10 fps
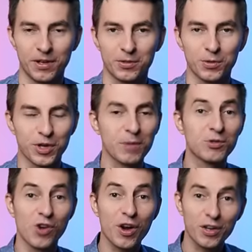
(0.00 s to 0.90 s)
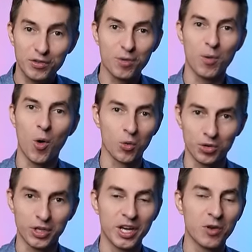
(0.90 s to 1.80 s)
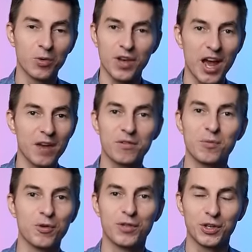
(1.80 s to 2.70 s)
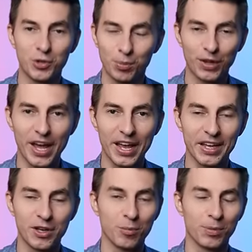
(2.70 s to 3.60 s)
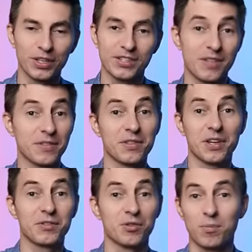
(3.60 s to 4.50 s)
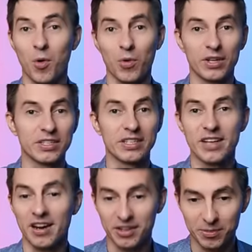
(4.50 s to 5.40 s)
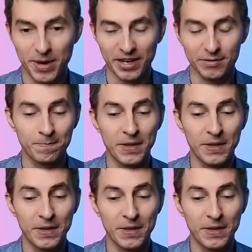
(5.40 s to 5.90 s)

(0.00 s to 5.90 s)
So you keep shocking your opponent with every move that you play something that your opponent did not expect.